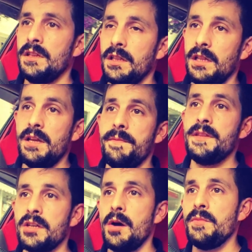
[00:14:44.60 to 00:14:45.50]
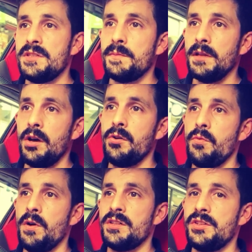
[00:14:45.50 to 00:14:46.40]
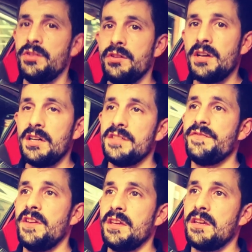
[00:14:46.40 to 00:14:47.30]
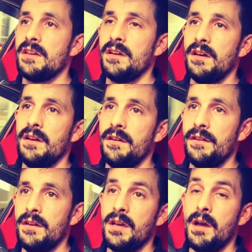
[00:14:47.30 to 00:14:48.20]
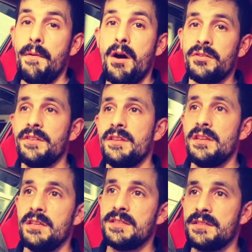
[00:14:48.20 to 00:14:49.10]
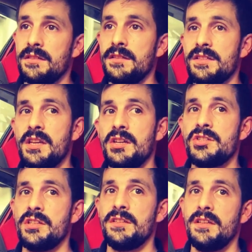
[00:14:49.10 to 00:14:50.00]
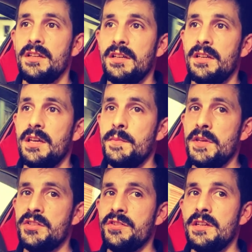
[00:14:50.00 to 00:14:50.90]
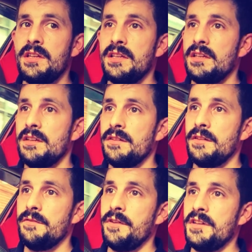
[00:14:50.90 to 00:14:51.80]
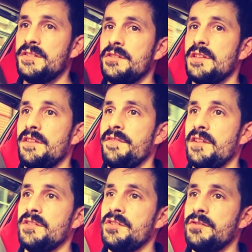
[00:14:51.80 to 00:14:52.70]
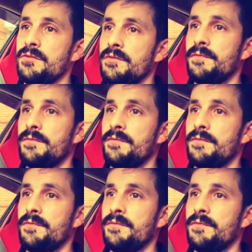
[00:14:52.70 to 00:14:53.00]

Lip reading: Leave in the comments below what do you guys think about this discussion, EP3 versus FN2,